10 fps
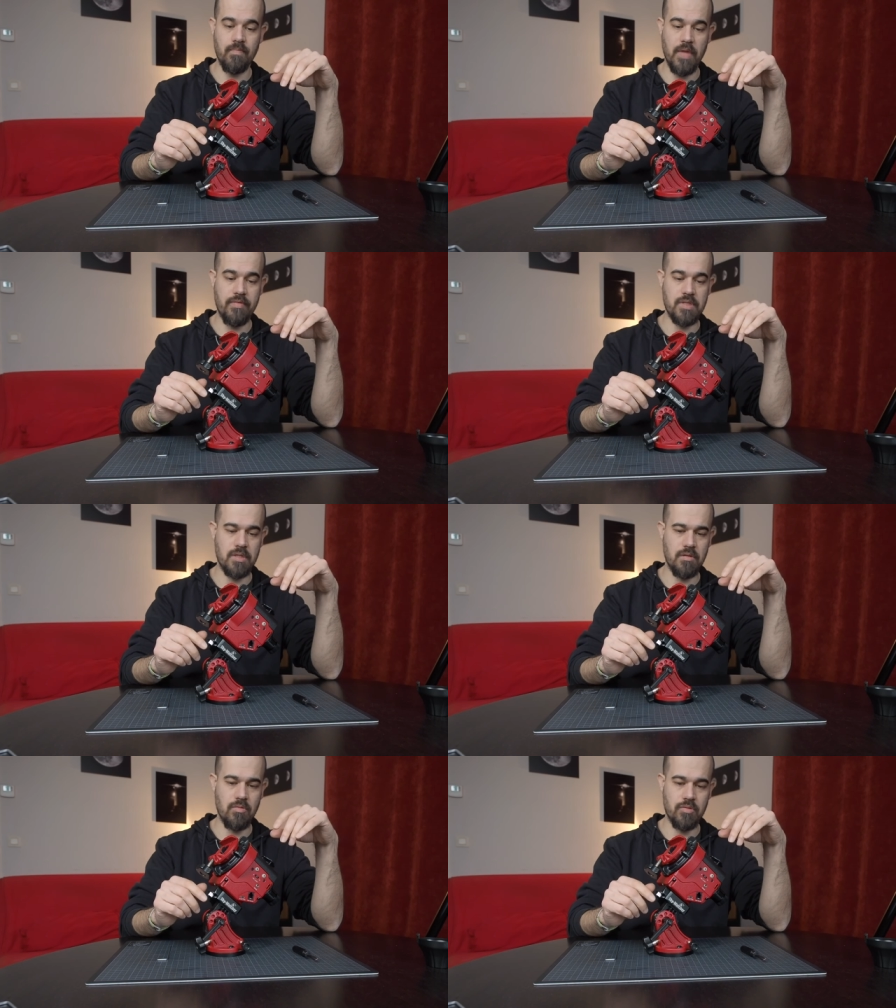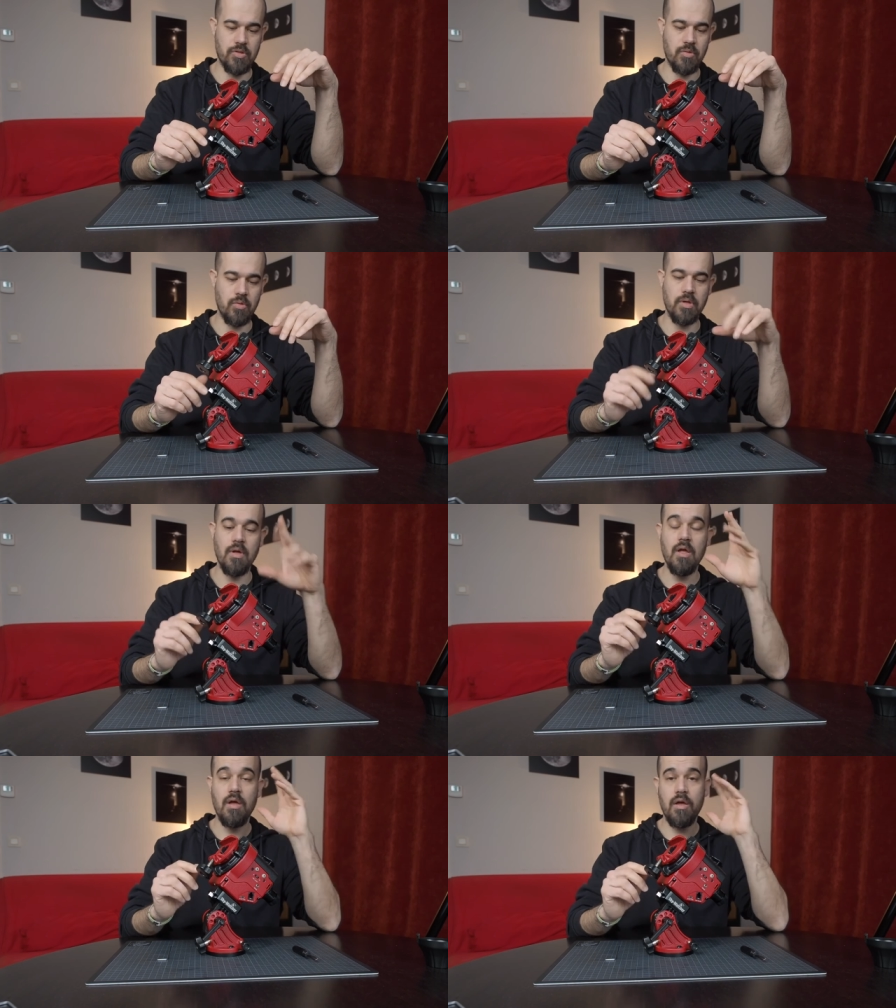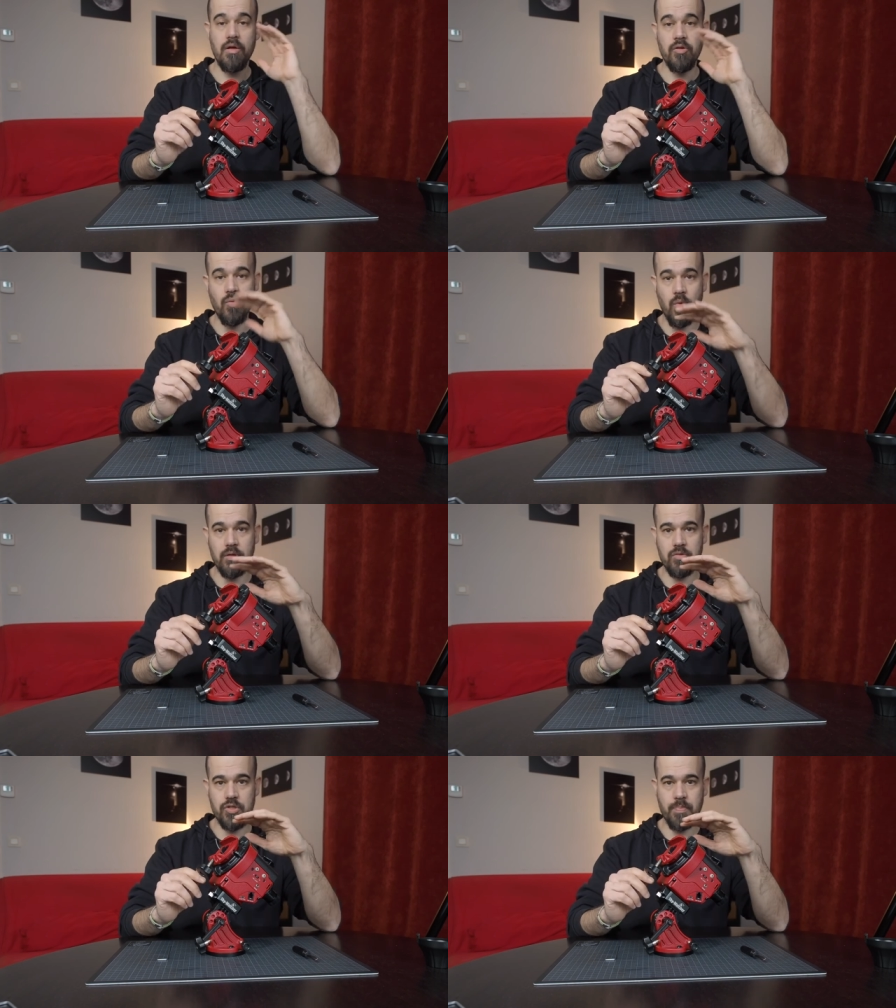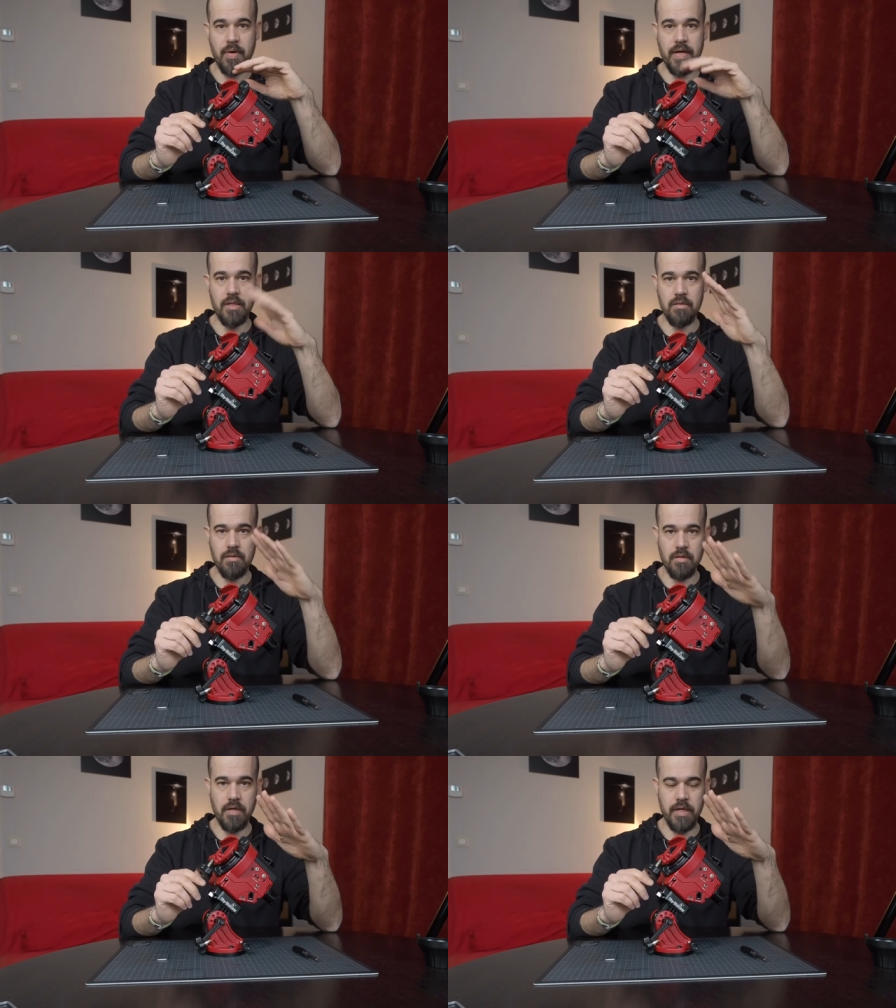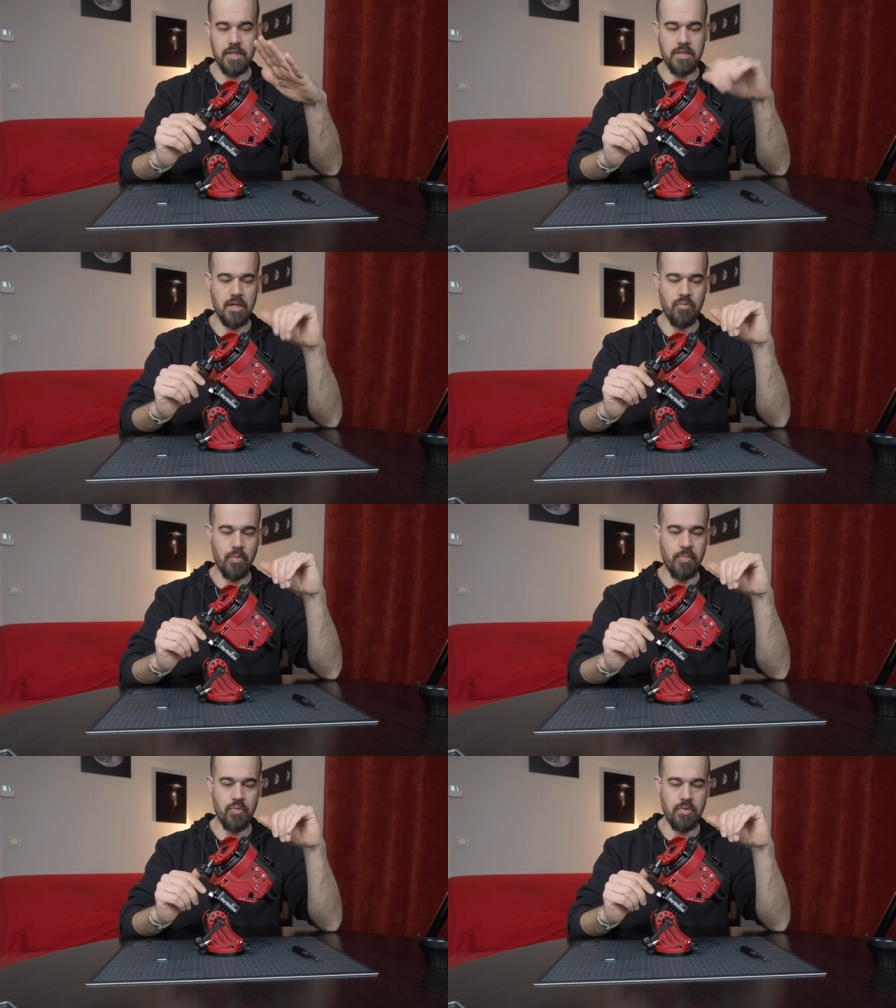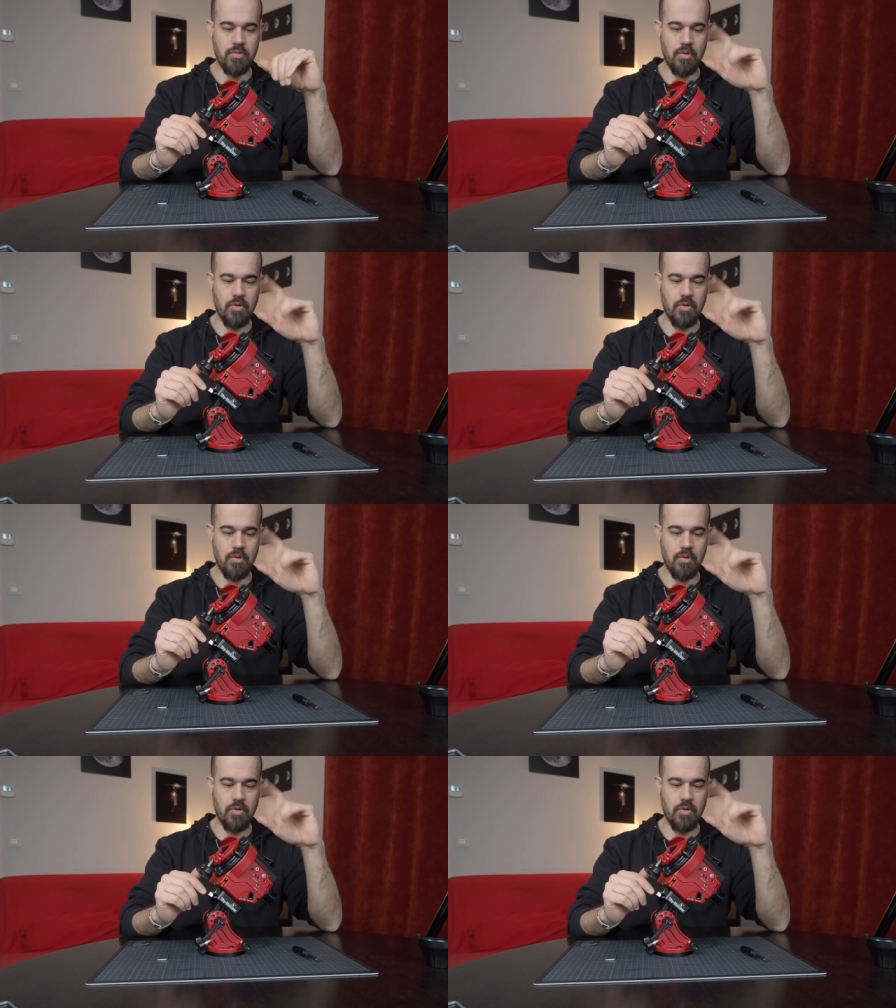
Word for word: everything looks good you want to spread the grease that we put